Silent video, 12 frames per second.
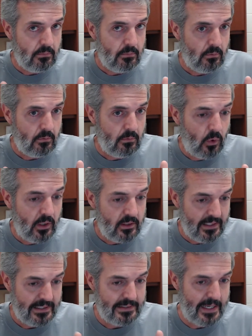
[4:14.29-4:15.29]
what
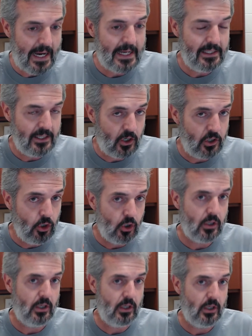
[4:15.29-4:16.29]
exactly are you
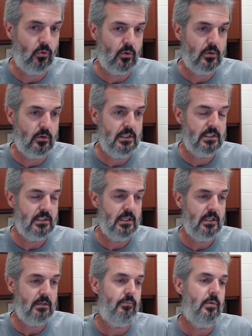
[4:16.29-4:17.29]
looking for? Is
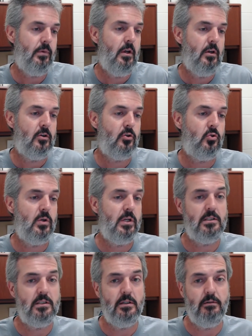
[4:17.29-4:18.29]
it
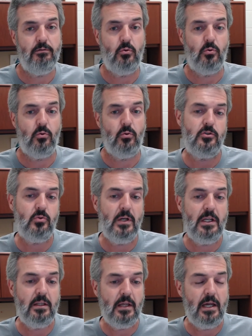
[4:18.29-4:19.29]
creatine for
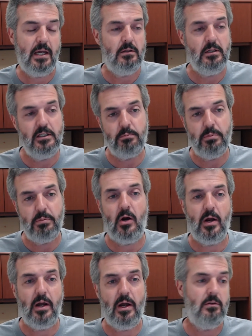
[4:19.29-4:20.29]
strength athletes, power
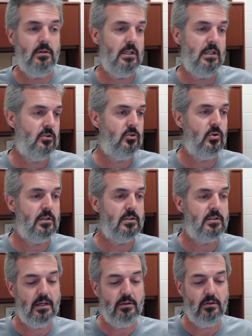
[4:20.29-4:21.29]
athletes, endurance
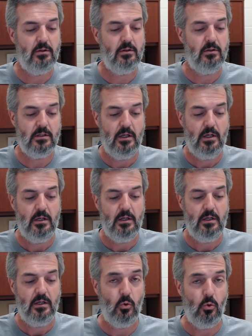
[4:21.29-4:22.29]
athletes?
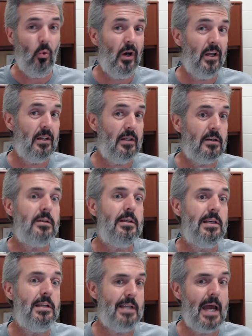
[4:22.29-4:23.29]
What
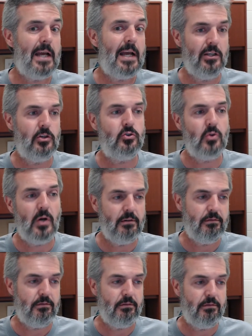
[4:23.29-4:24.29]
exactly you're trying to
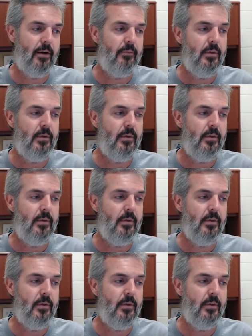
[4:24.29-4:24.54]
find out?